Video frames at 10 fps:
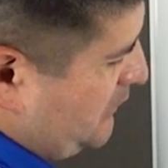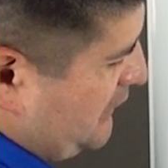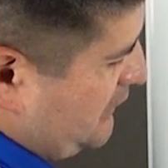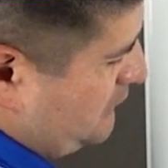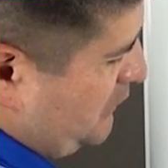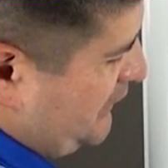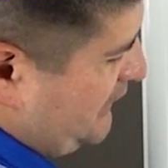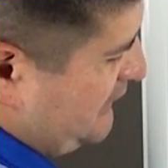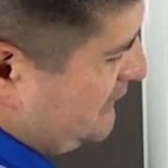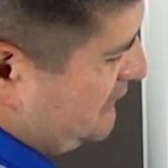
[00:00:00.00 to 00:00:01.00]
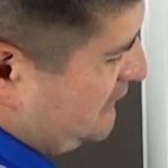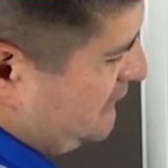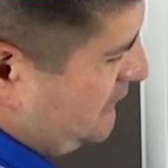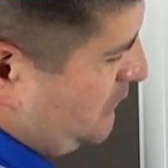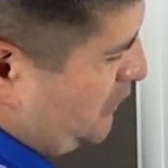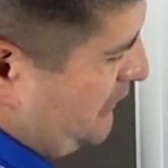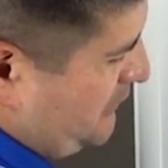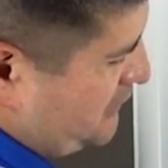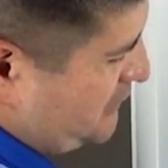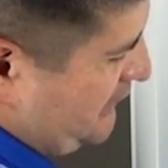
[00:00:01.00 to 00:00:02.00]
because what it is pretty
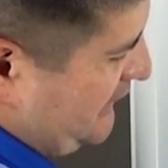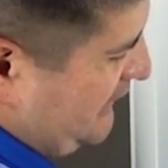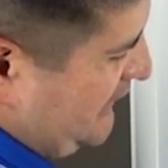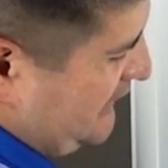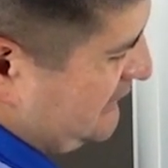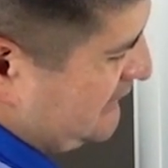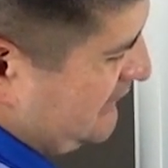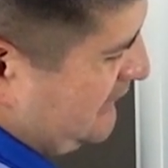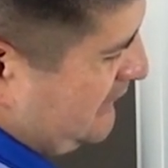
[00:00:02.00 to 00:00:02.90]
much straight lines